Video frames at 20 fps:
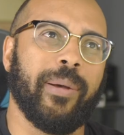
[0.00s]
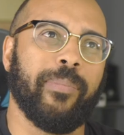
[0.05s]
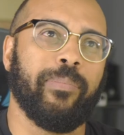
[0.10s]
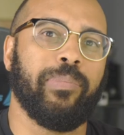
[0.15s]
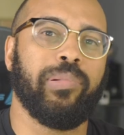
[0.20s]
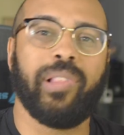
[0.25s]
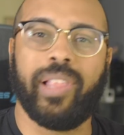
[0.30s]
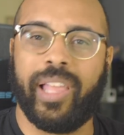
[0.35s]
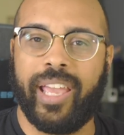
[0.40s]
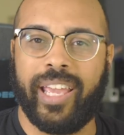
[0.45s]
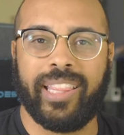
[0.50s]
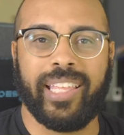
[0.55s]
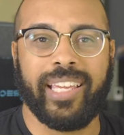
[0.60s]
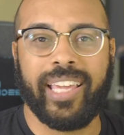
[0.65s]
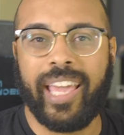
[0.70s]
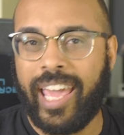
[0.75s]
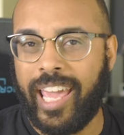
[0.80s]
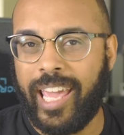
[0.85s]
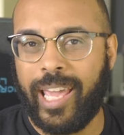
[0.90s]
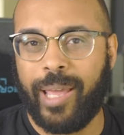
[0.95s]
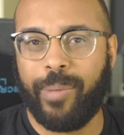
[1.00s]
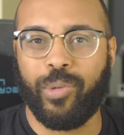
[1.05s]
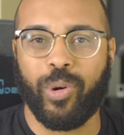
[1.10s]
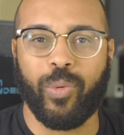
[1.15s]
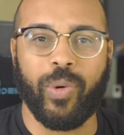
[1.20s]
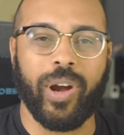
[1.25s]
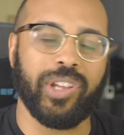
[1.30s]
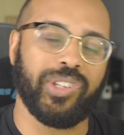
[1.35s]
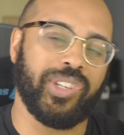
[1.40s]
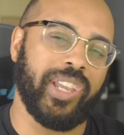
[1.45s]
play the game or
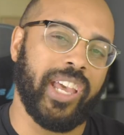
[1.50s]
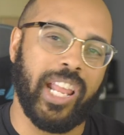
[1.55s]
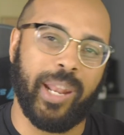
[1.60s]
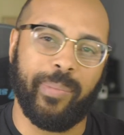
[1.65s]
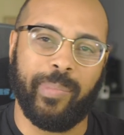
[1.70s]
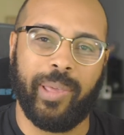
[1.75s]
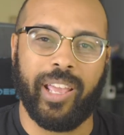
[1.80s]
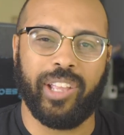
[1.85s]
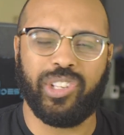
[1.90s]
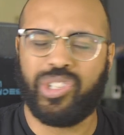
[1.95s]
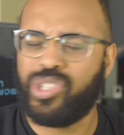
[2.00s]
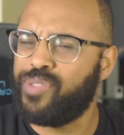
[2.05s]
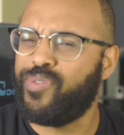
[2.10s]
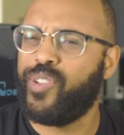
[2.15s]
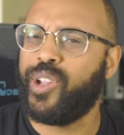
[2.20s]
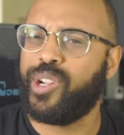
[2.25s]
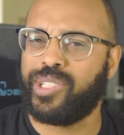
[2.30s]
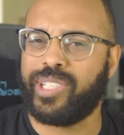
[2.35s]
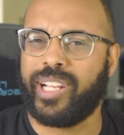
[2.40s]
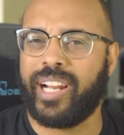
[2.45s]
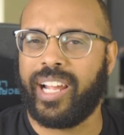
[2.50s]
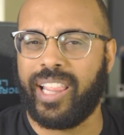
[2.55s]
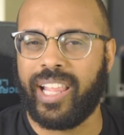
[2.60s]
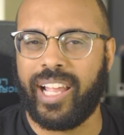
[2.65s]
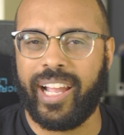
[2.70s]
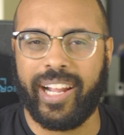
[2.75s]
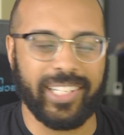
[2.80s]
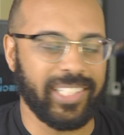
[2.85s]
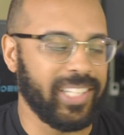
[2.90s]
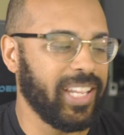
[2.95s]
watch the anime, just figures that I
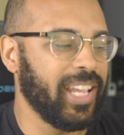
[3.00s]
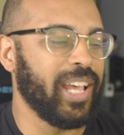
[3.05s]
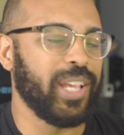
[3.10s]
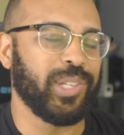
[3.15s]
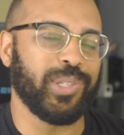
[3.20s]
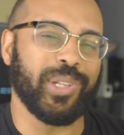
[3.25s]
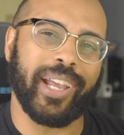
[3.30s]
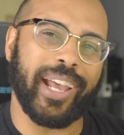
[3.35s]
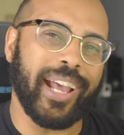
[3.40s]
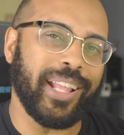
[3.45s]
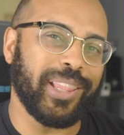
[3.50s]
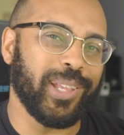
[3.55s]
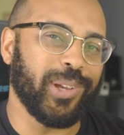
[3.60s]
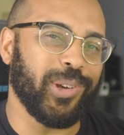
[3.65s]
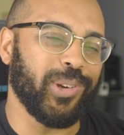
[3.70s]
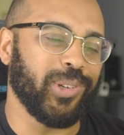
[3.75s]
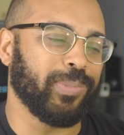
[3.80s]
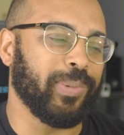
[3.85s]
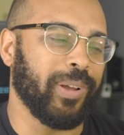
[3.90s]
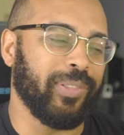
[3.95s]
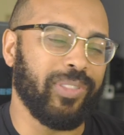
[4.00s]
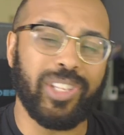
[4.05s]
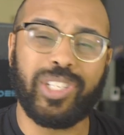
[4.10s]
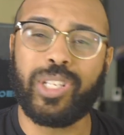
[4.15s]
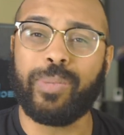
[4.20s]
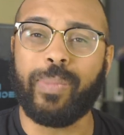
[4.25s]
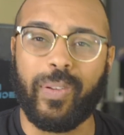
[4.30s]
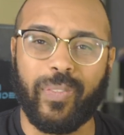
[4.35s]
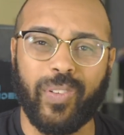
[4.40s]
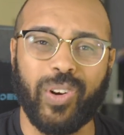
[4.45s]
liked. So I got those, but this is
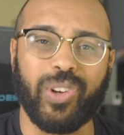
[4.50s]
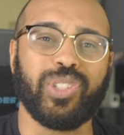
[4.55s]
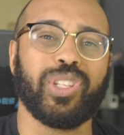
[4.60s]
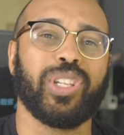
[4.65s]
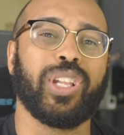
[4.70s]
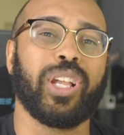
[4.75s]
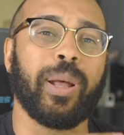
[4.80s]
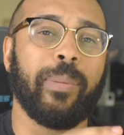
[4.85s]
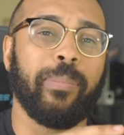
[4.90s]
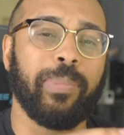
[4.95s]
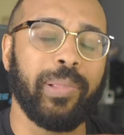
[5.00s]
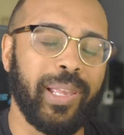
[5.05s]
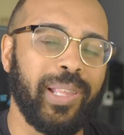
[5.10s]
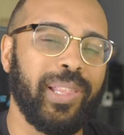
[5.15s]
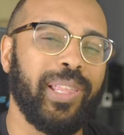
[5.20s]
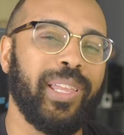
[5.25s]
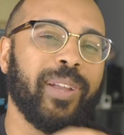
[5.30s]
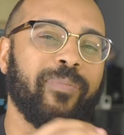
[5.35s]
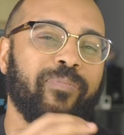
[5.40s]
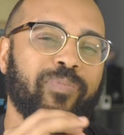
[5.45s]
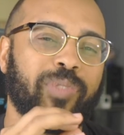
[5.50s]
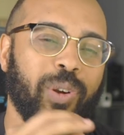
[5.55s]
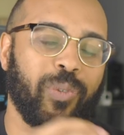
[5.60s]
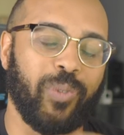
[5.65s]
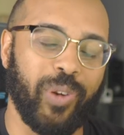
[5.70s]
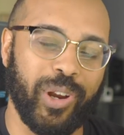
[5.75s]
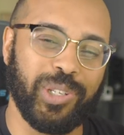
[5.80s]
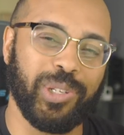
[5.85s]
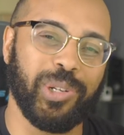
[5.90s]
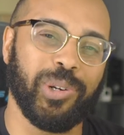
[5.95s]
my first completely
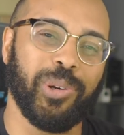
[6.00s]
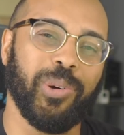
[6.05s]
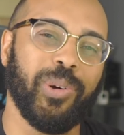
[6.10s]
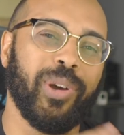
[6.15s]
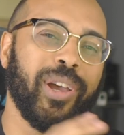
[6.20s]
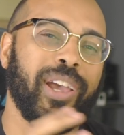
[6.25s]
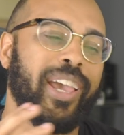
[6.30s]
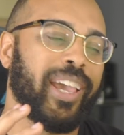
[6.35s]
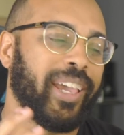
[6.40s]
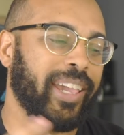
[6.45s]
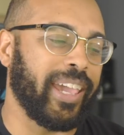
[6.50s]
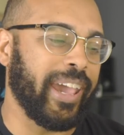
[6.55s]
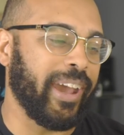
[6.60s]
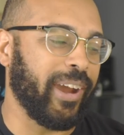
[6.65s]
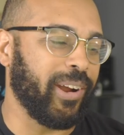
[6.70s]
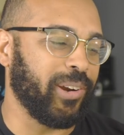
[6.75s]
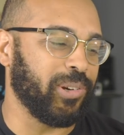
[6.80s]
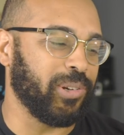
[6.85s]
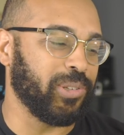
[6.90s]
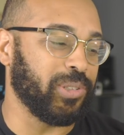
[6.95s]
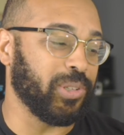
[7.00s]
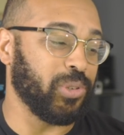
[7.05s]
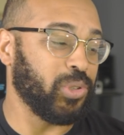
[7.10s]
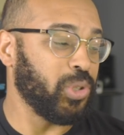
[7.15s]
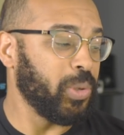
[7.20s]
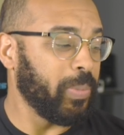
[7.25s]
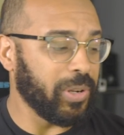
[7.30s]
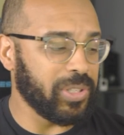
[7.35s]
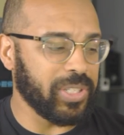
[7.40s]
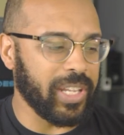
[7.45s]
original character. So
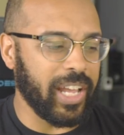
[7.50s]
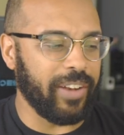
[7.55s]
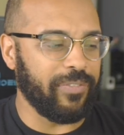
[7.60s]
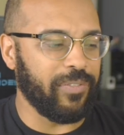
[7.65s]
super excited